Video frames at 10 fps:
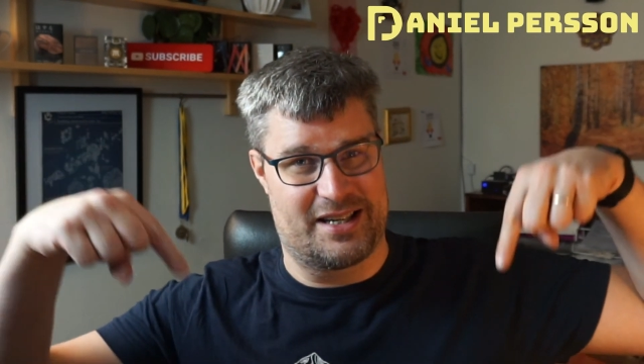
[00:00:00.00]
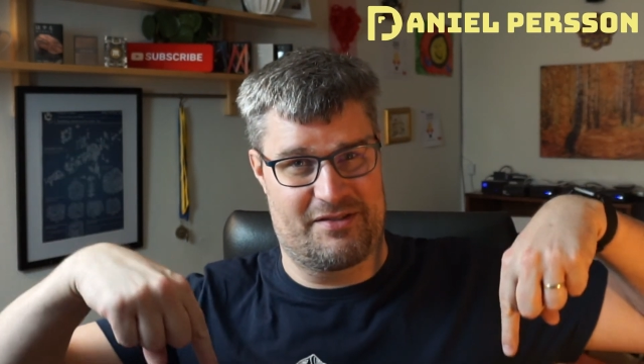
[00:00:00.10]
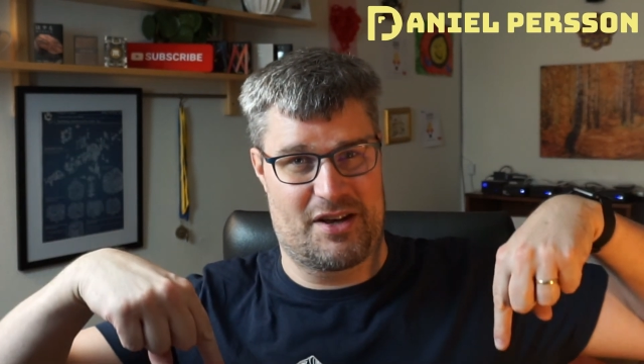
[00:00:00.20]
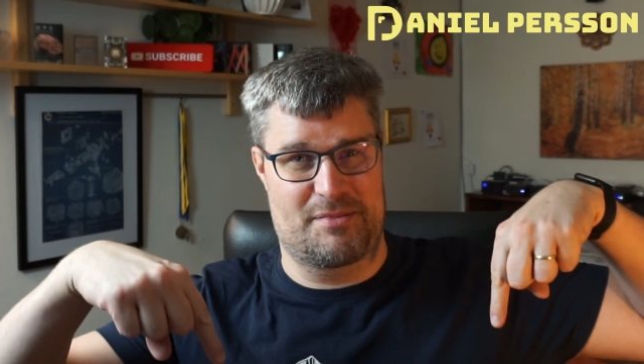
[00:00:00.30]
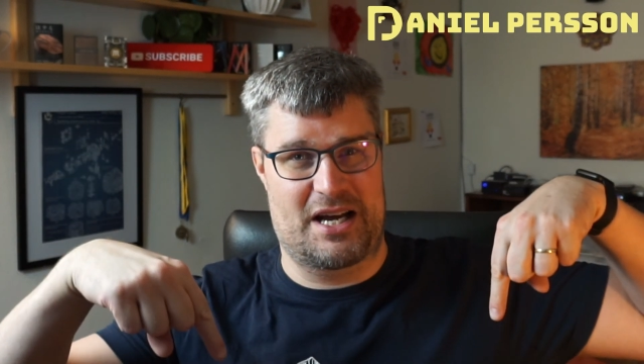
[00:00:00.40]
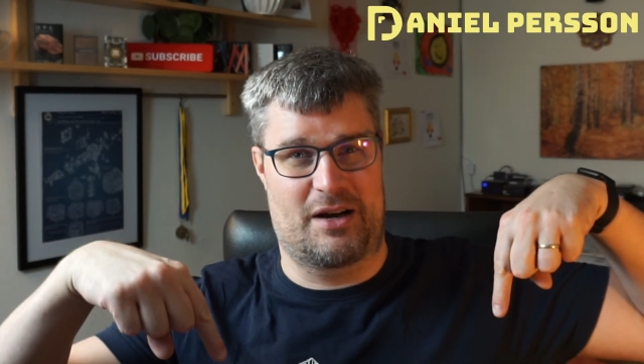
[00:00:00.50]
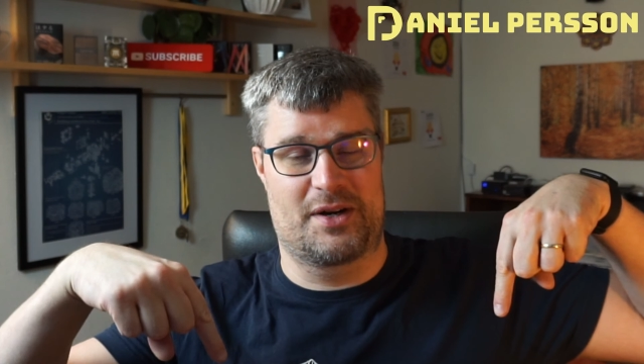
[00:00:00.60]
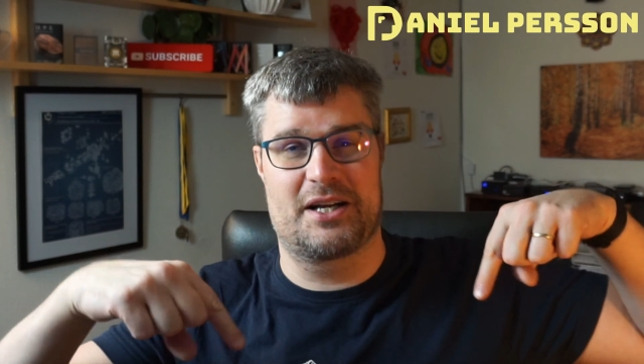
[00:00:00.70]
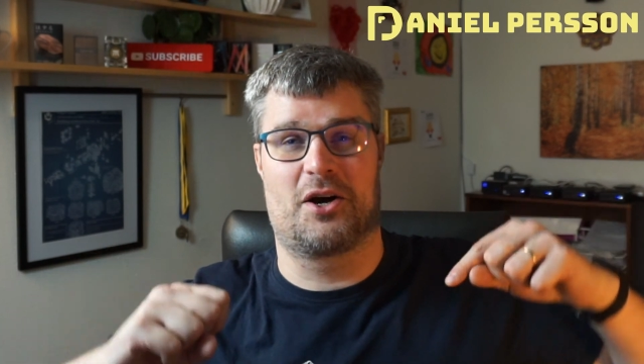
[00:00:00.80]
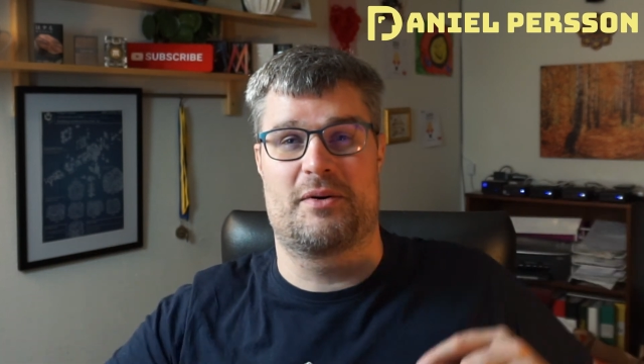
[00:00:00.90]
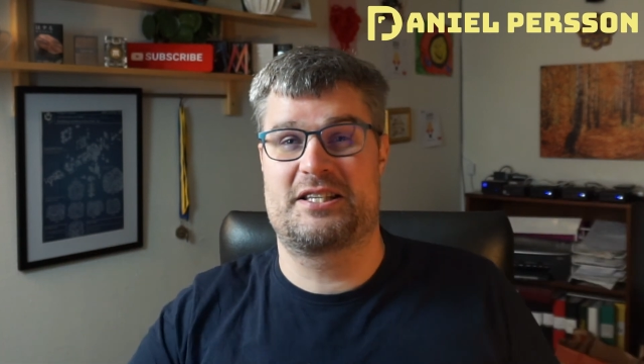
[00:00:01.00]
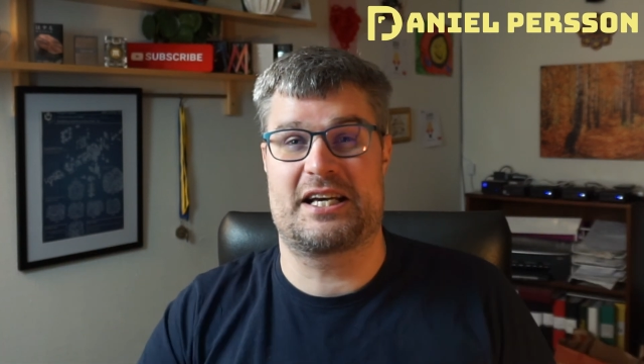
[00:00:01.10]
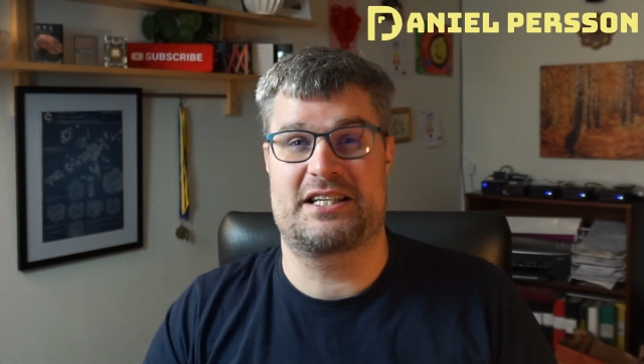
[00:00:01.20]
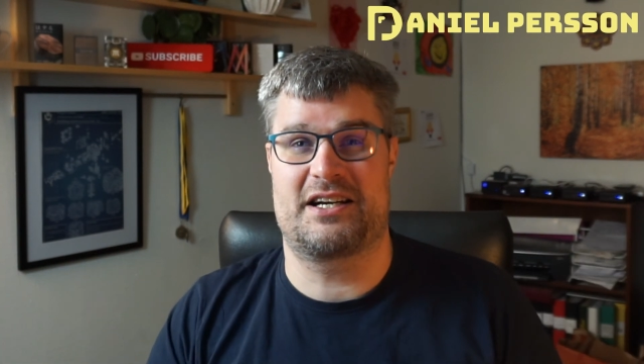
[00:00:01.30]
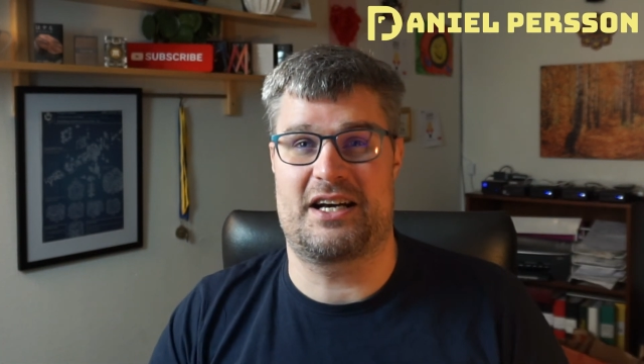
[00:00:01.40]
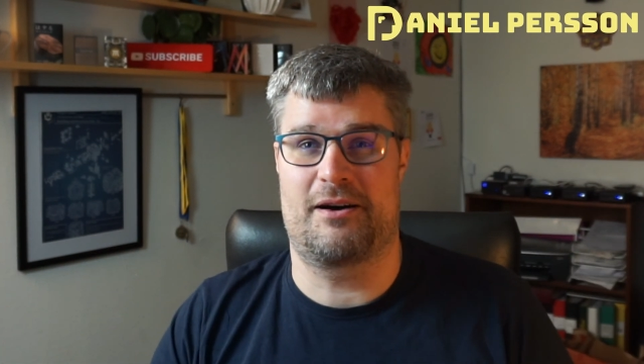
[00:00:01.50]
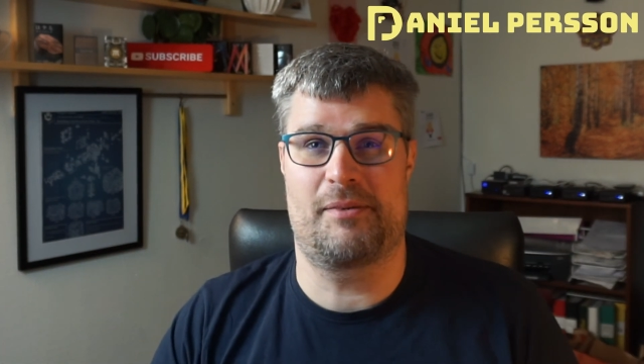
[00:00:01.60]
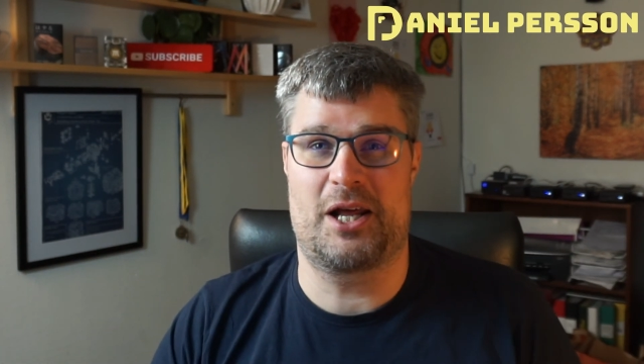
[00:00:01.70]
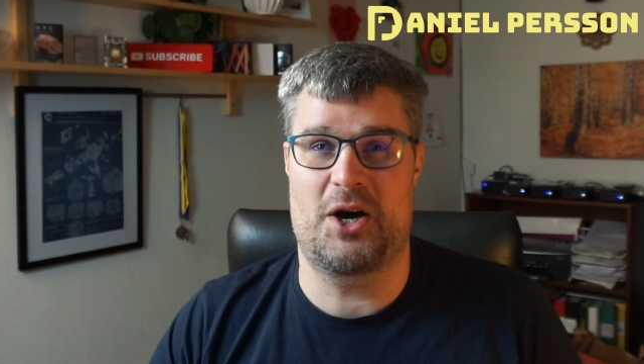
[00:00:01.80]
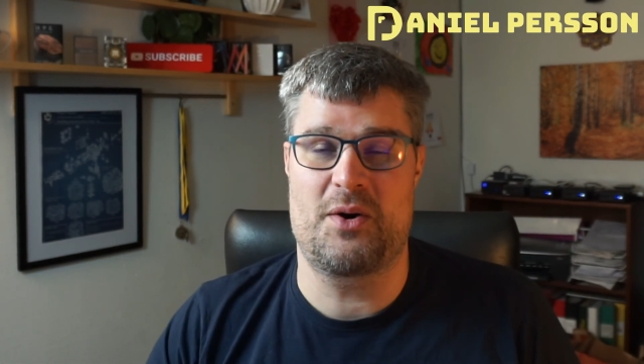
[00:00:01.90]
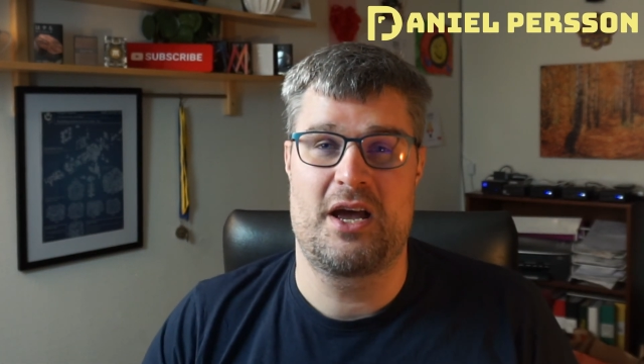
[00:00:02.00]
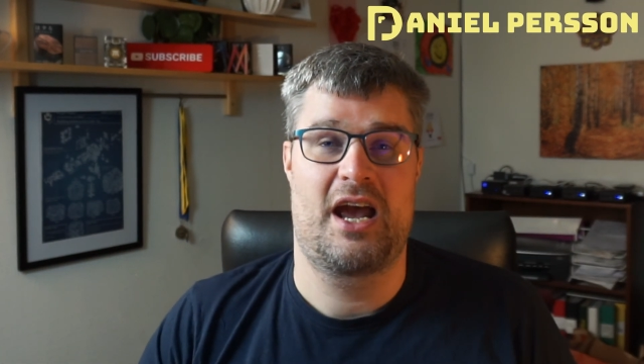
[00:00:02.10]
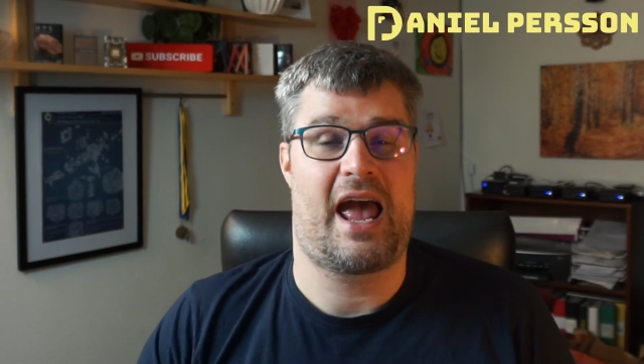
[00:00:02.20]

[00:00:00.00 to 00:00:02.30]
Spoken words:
leave them down in the comment section down below.